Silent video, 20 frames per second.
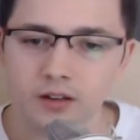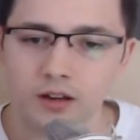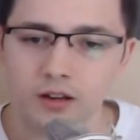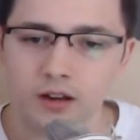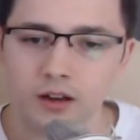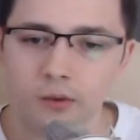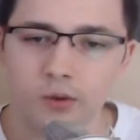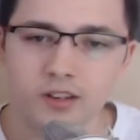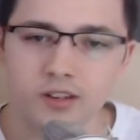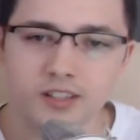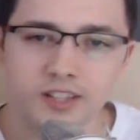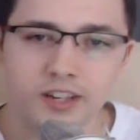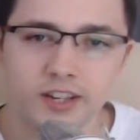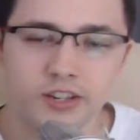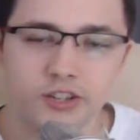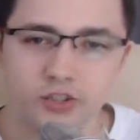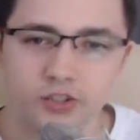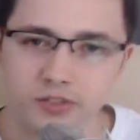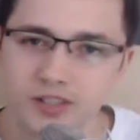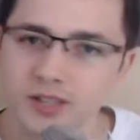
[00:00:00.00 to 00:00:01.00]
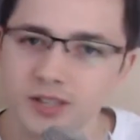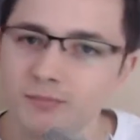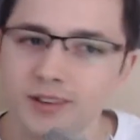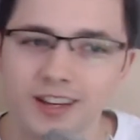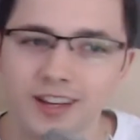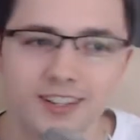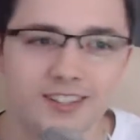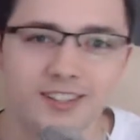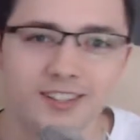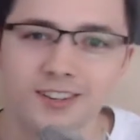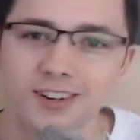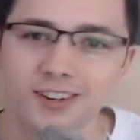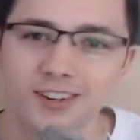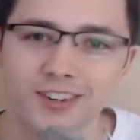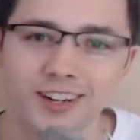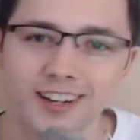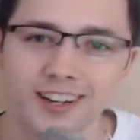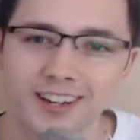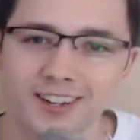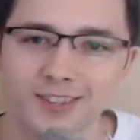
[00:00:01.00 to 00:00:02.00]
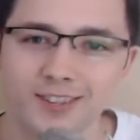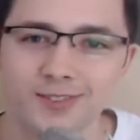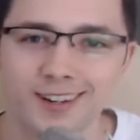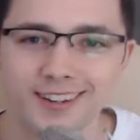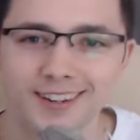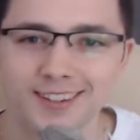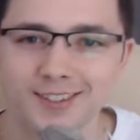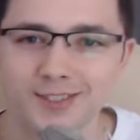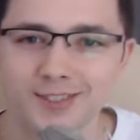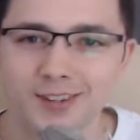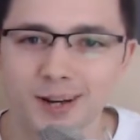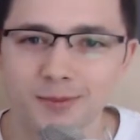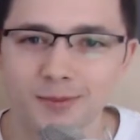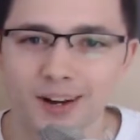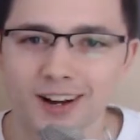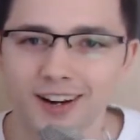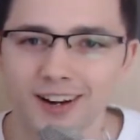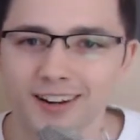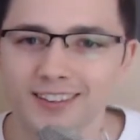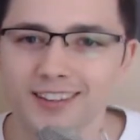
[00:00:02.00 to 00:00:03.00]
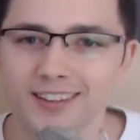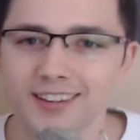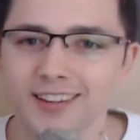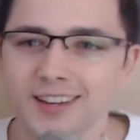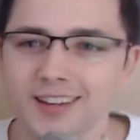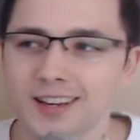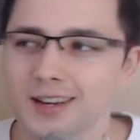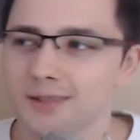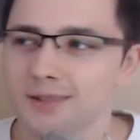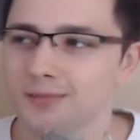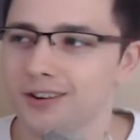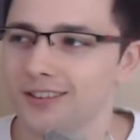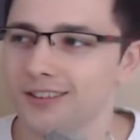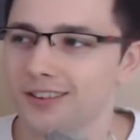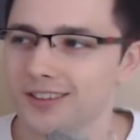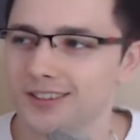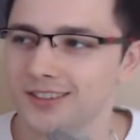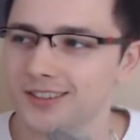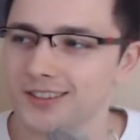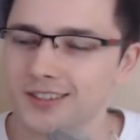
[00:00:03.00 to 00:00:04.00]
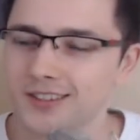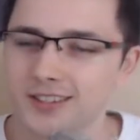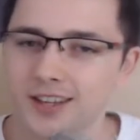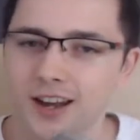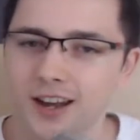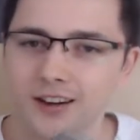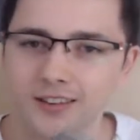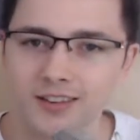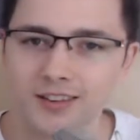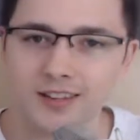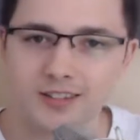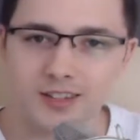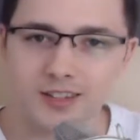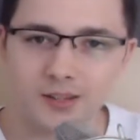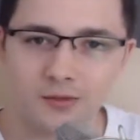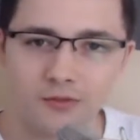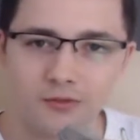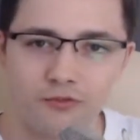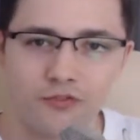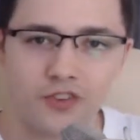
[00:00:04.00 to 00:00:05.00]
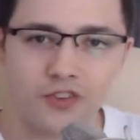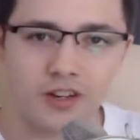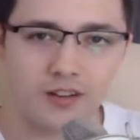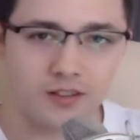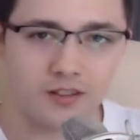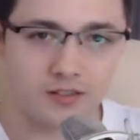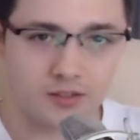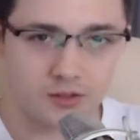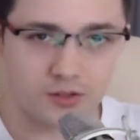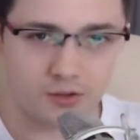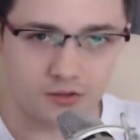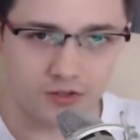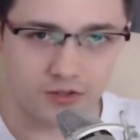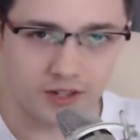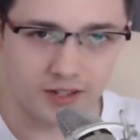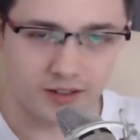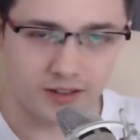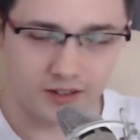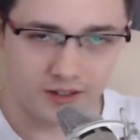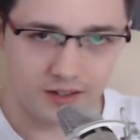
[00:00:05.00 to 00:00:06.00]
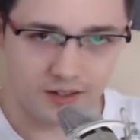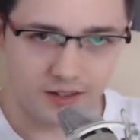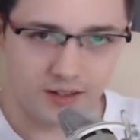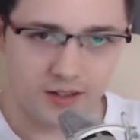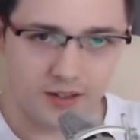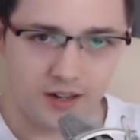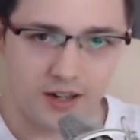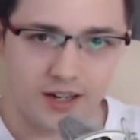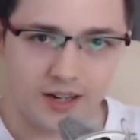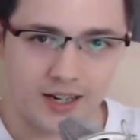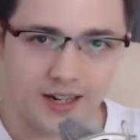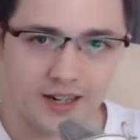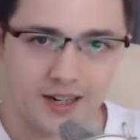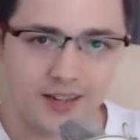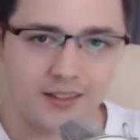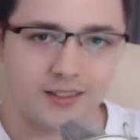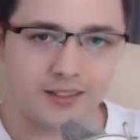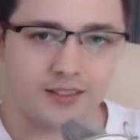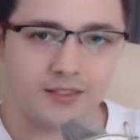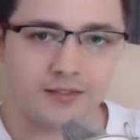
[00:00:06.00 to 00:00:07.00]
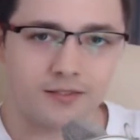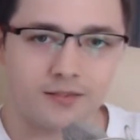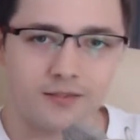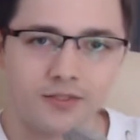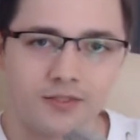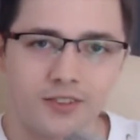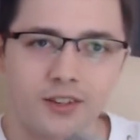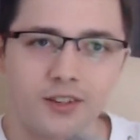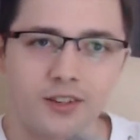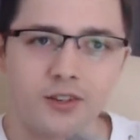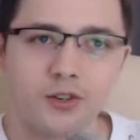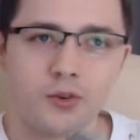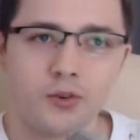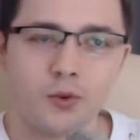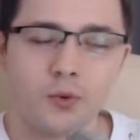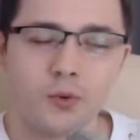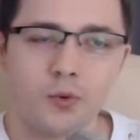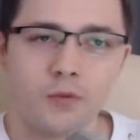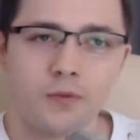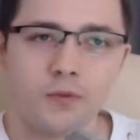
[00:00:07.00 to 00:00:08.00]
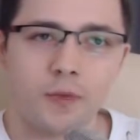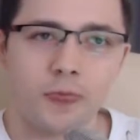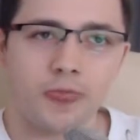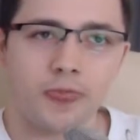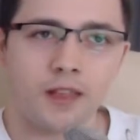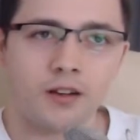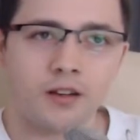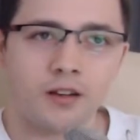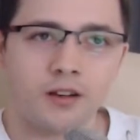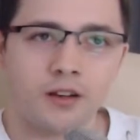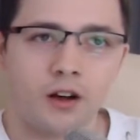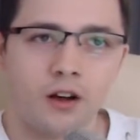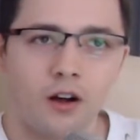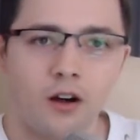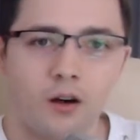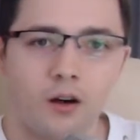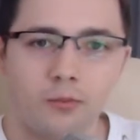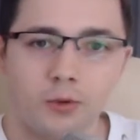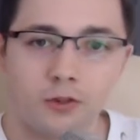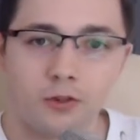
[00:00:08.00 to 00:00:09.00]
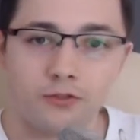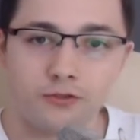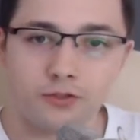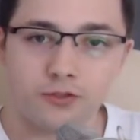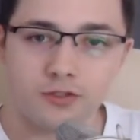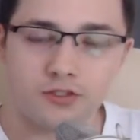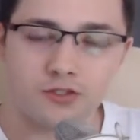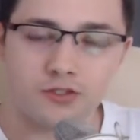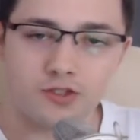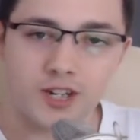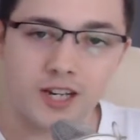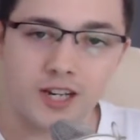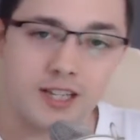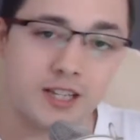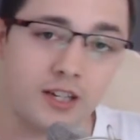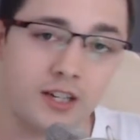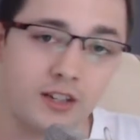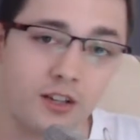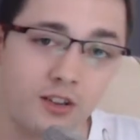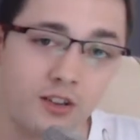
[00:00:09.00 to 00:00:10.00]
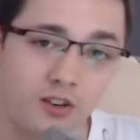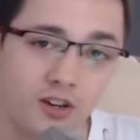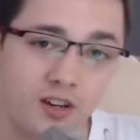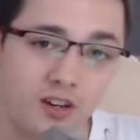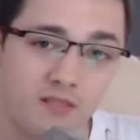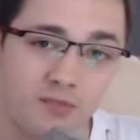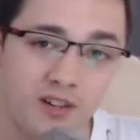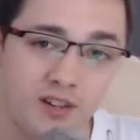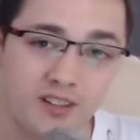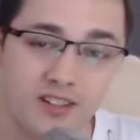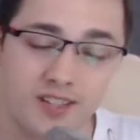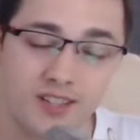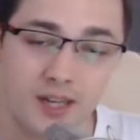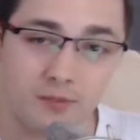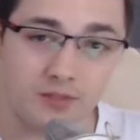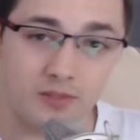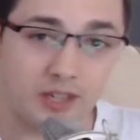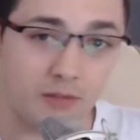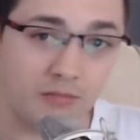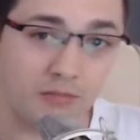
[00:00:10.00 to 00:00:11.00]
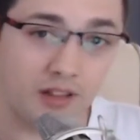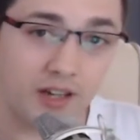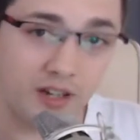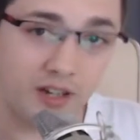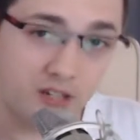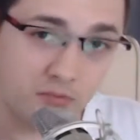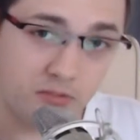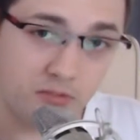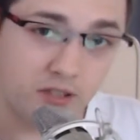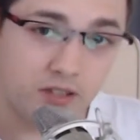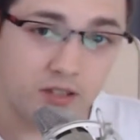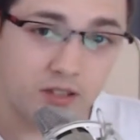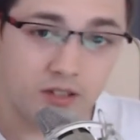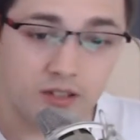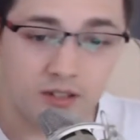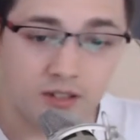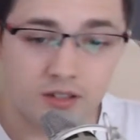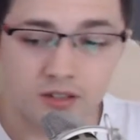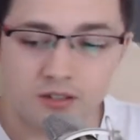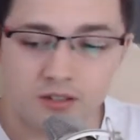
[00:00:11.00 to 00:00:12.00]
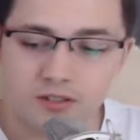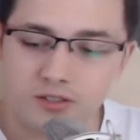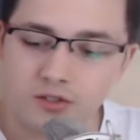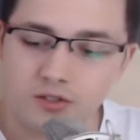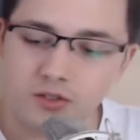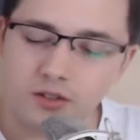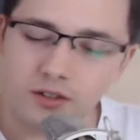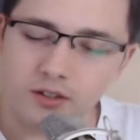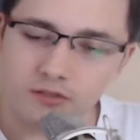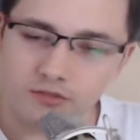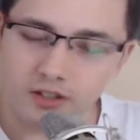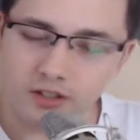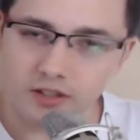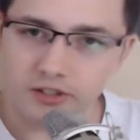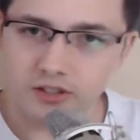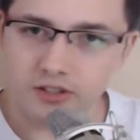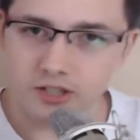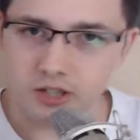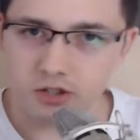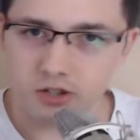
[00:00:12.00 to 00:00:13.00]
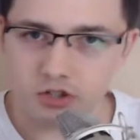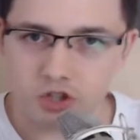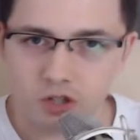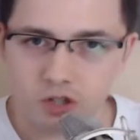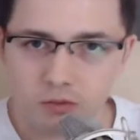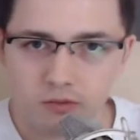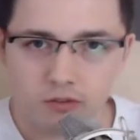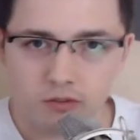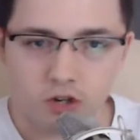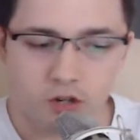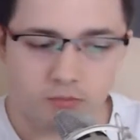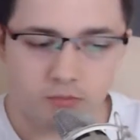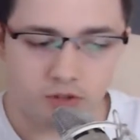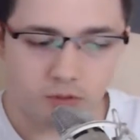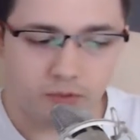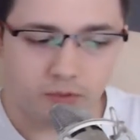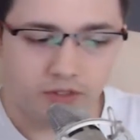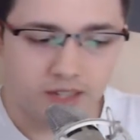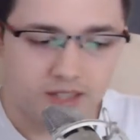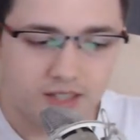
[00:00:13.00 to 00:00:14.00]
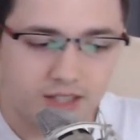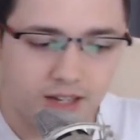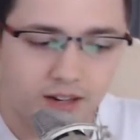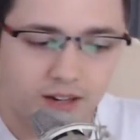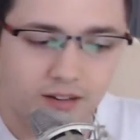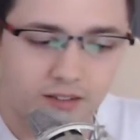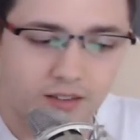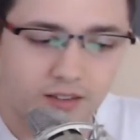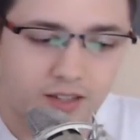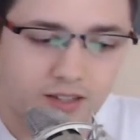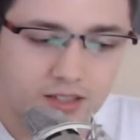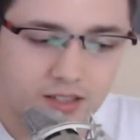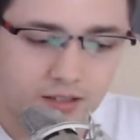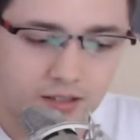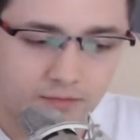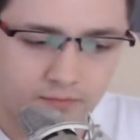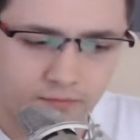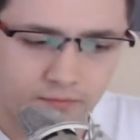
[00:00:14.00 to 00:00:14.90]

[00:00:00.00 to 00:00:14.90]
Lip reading: I want to say juicy, but that's not a really good way to describe a character. But there's just characters who feel so real and who are both frustrating and annoying, but at the same time likable. So it really does a good job of coming up with these characters.